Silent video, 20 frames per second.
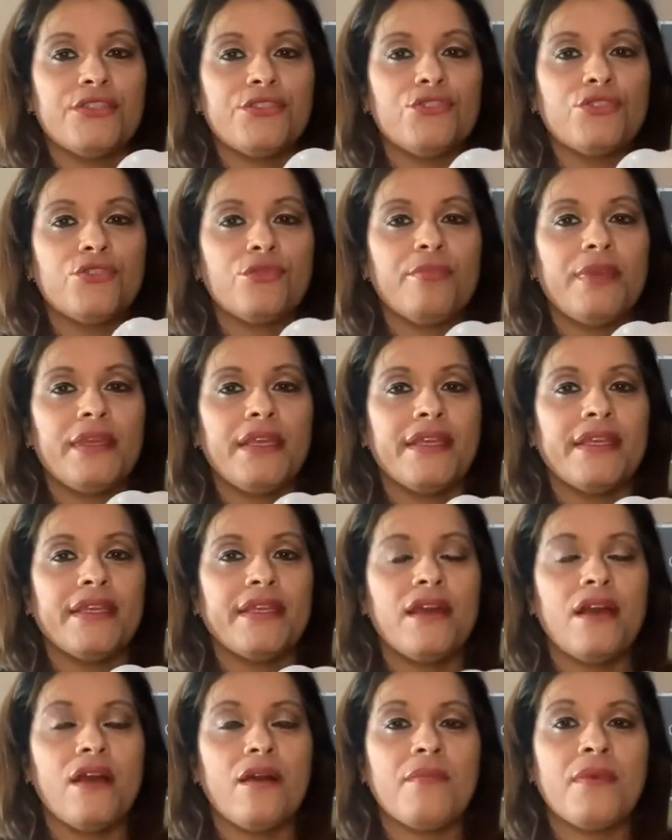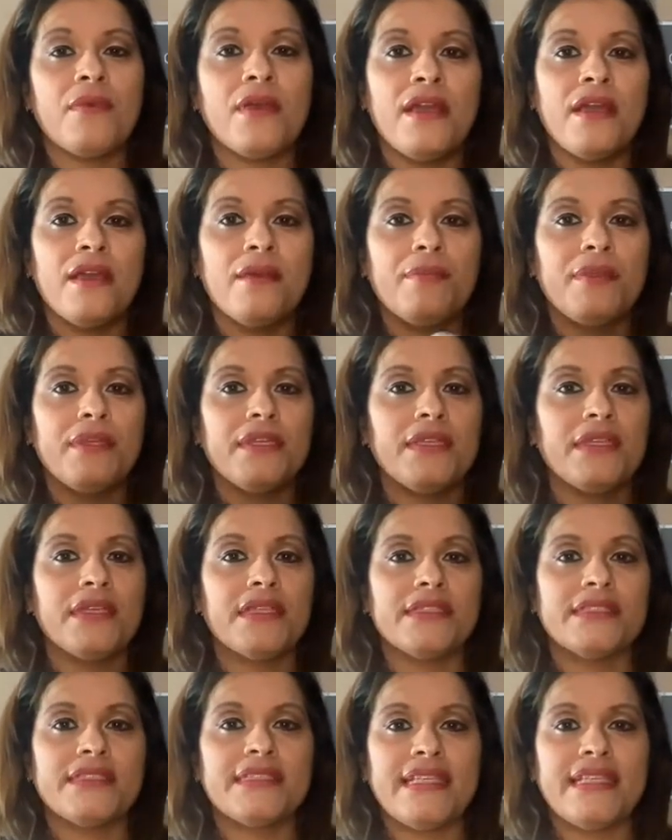to pick it up because
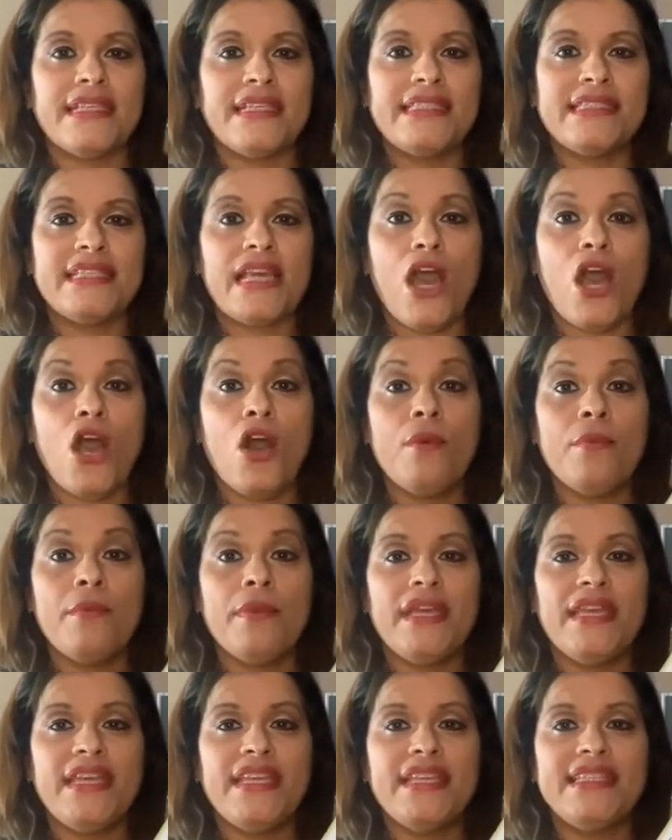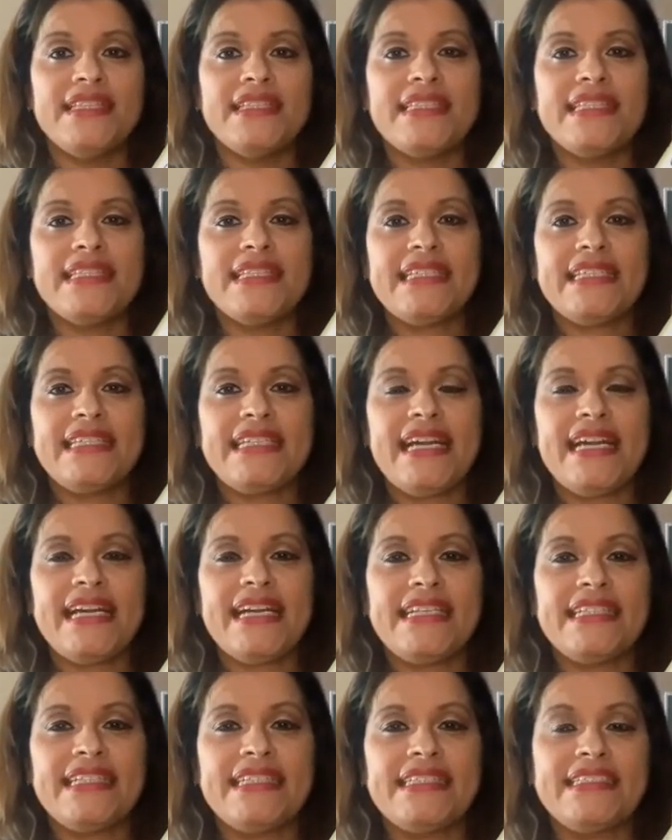it's amazing,
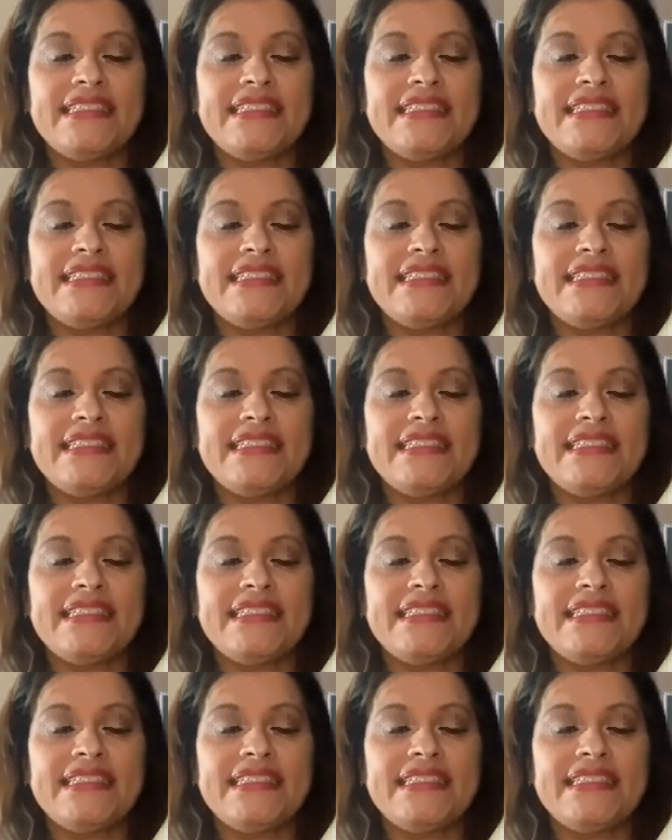guys.